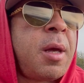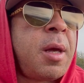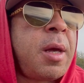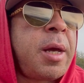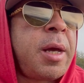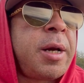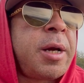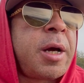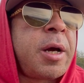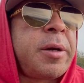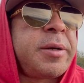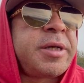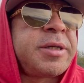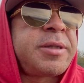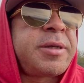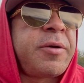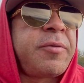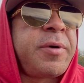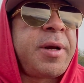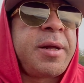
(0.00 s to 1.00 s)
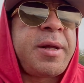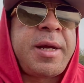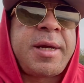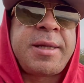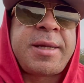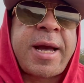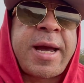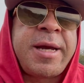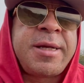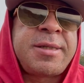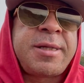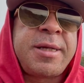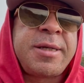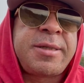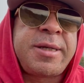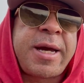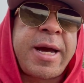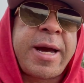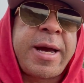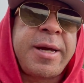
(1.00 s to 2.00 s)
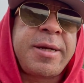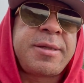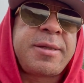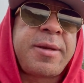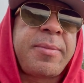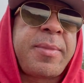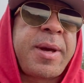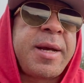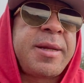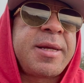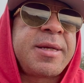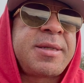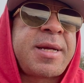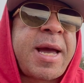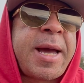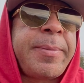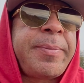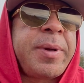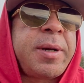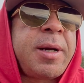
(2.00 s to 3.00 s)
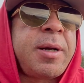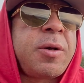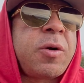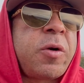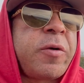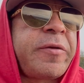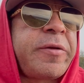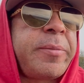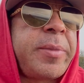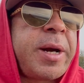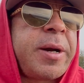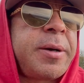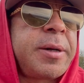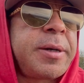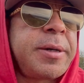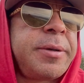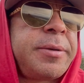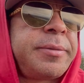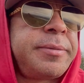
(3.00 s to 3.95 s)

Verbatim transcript: You know, just to really entice these guys to make this happen in North America.